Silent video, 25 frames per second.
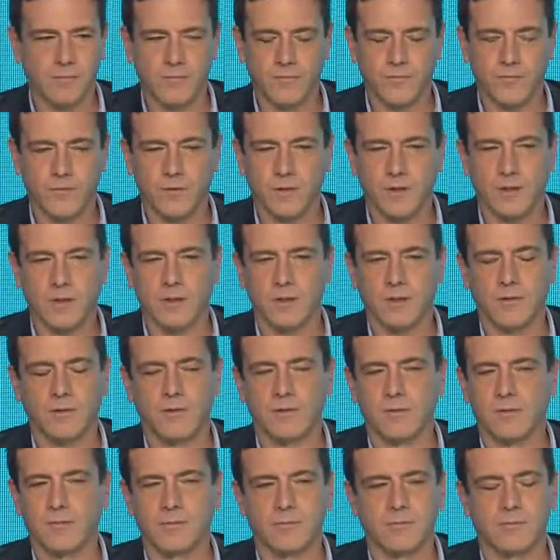for
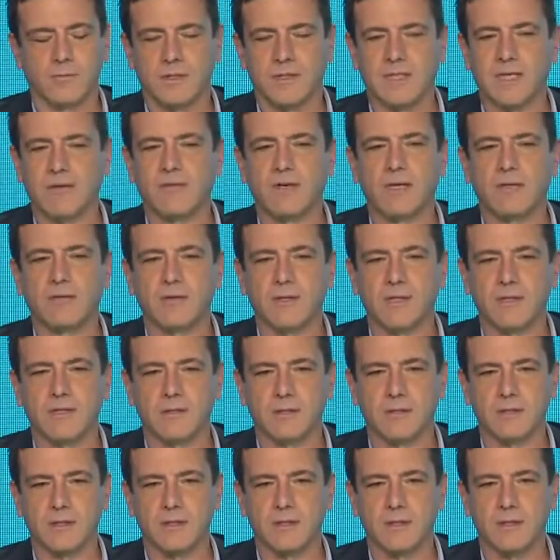several
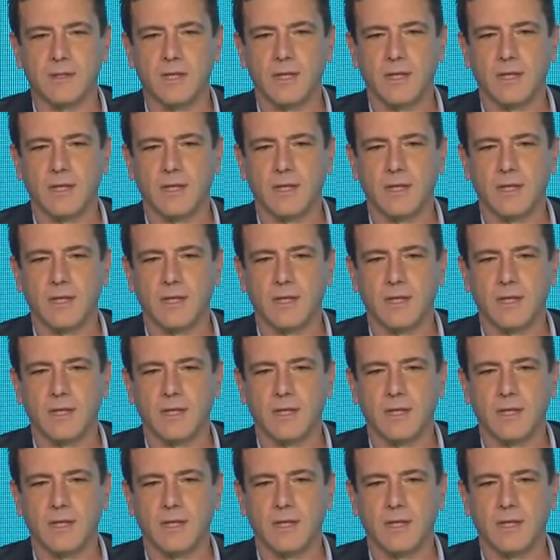reasons.